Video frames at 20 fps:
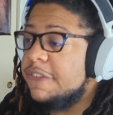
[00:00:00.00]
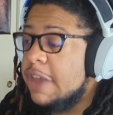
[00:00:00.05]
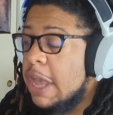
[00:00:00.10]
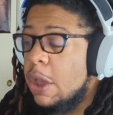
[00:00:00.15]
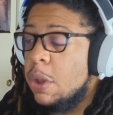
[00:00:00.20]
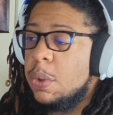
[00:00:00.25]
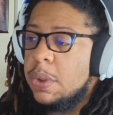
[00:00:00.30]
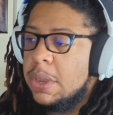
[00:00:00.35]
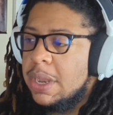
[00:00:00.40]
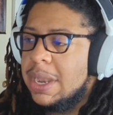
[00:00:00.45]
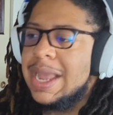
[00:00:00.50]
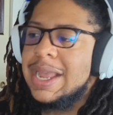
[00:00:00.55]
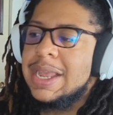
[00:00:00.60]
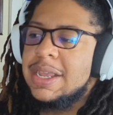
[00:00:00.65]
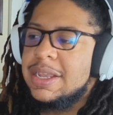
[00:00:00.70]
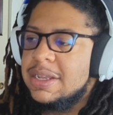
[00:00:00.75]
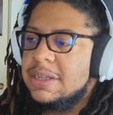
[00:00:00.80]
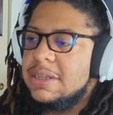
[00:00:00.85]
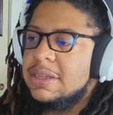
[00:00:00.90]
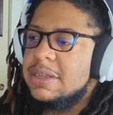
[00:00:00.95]
felt
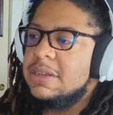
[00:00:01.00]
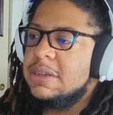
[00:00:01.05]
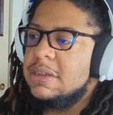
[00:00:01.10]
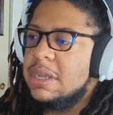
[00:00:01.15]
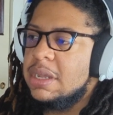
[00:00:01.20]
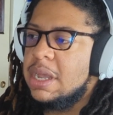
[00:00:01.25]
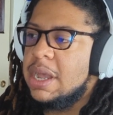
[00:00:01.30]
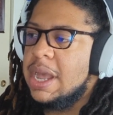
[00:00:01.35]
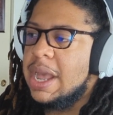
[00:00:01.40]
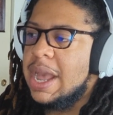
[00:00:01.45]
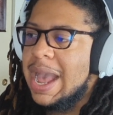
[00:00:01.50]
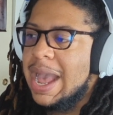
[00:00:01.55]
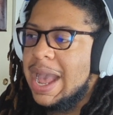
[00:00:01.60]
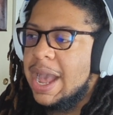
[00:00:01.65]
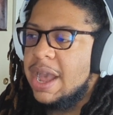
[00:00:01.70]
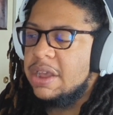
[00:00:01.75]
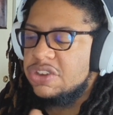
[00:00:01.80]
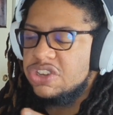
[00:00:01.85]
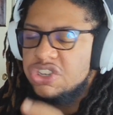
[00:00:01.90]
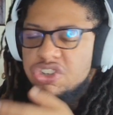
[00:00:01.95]
like ah,
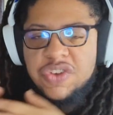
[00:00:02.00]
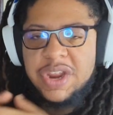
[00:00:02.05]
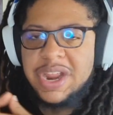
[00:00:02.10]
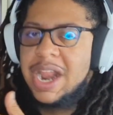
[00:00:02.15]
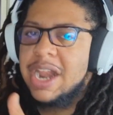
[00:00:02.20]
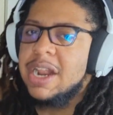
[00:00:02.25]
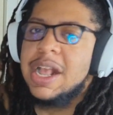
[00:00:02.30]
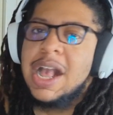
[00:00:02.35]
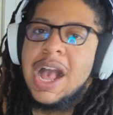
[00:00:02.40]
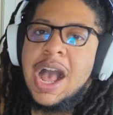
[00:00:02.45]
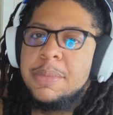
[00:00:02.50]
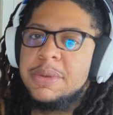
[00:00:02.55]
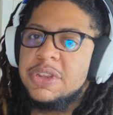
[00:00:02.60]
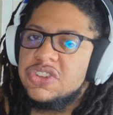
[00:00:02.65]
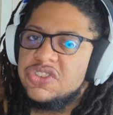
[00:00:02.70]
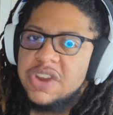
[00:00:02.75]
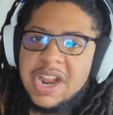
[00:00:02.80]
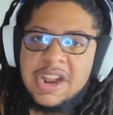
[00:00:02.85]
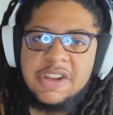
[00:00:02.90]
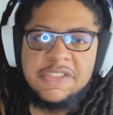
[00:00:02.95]
straight out of the
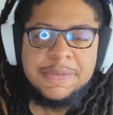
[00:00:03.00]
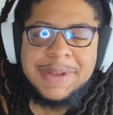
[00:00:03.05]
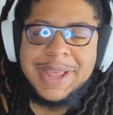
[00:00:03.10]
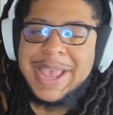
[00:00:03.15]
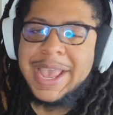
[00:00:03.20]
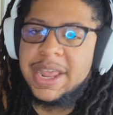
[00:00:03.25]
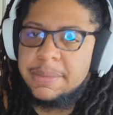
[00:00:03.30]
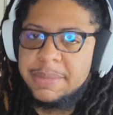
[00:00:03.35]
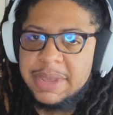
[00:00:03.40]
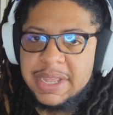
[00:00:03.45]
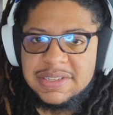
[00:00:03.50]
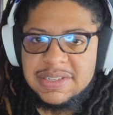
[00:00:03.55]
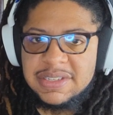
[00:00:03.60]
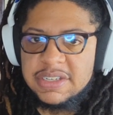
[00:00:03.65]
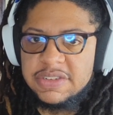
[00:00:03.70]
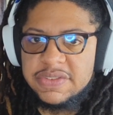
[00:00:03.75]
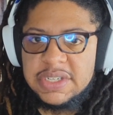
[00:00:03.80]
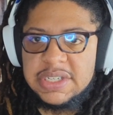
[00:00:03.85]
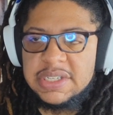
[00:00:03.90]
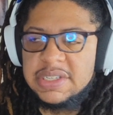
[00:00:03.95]
comic, straight out from the animated
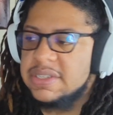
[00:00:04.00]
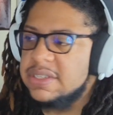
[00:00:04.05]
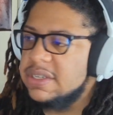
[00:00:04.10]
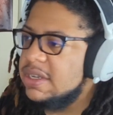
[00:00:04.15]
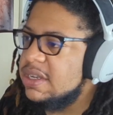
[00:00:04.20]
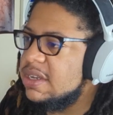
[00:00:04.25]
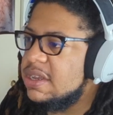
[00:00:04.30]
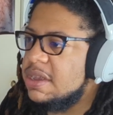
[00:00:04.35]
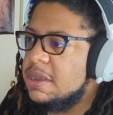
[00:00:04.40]
series.